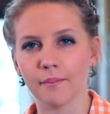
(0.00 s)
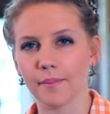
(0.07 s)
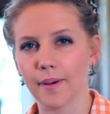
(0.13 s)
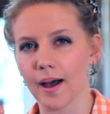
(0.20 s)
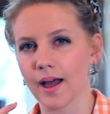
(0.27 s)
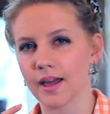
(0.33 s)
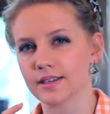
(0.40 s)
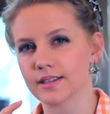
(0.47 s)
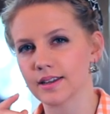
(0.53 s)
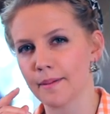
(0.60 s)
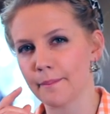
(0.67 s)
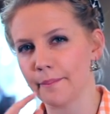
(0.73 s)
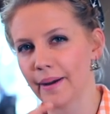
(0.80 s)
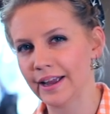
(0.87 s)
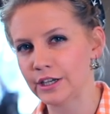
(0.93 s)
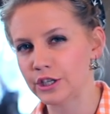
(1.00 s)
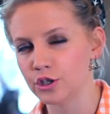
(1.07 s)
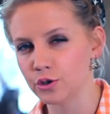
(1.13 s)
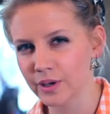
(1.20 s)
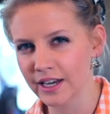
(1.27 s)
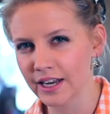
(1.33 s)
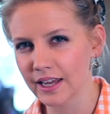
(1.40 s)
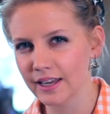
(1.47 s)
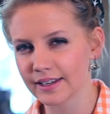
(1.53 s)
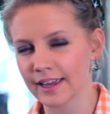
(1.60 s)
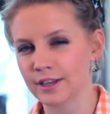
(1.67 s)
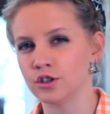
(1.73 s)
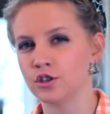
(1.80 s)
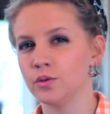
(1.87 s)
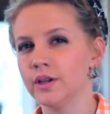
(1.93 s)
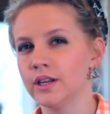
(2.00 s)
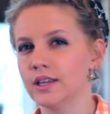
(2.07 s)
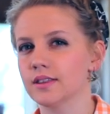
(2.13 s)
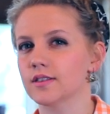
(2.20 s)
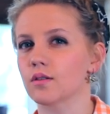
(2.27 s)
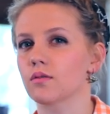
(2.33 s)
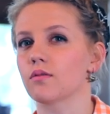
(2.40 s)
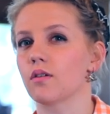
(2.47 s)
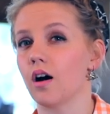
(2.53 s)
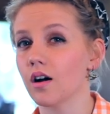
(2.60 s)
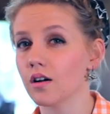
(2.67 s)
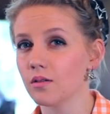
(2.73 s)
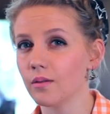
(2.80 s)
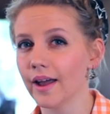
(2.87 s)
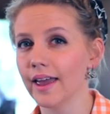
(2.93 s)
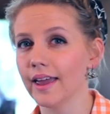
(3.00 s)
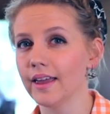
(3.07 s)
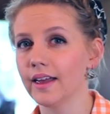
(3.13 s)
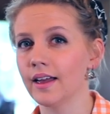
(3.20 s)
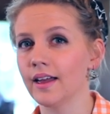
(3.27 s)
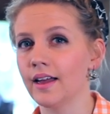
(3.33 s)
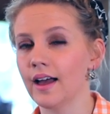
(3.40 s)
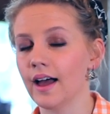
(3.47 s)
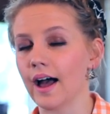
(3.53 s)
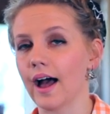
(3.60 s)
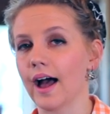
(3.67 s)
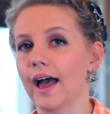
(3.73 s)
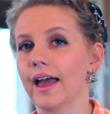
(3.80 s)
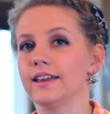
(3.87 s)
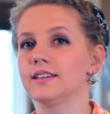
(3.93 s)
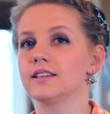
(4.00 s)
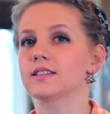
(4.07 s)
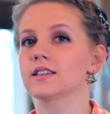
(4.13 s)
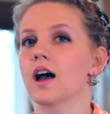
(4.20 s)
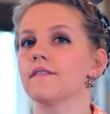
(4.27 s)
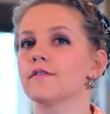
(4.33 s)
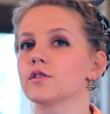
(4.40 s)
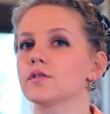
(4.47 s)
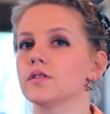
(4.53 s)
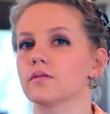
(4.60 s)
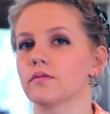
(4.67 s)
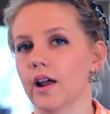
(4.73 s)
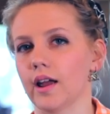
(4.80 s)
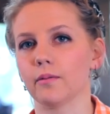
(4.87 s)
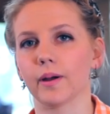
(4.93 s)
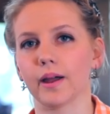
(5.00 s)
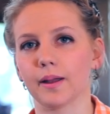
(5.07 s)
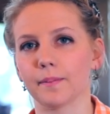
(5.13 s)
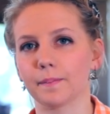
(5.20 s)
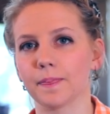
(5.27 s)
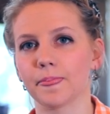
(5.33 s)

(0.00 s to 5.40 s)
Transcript: But by doing it and doing it the wrong way, I discovered the right way.